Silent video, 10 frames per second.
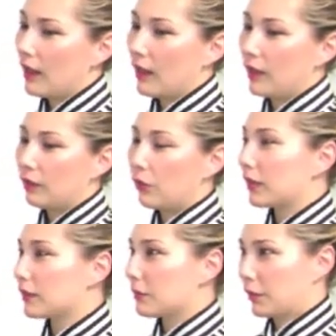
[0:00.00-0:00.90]
and the
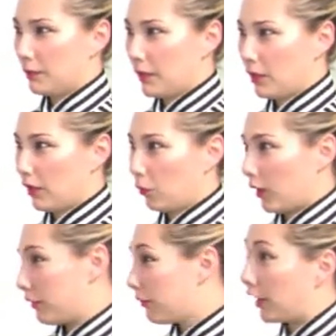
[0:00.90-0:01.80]
ring is supposed to be on
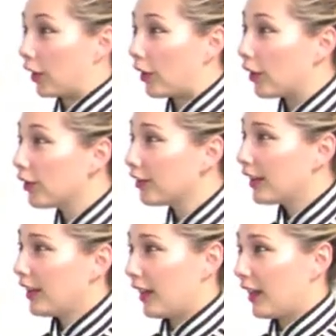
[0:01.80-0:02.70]
one finger,
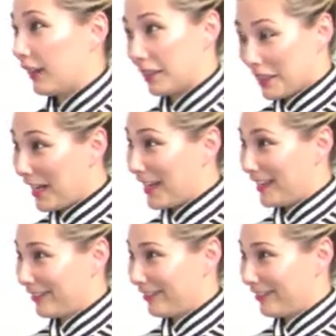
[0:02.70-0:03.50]
and that's it.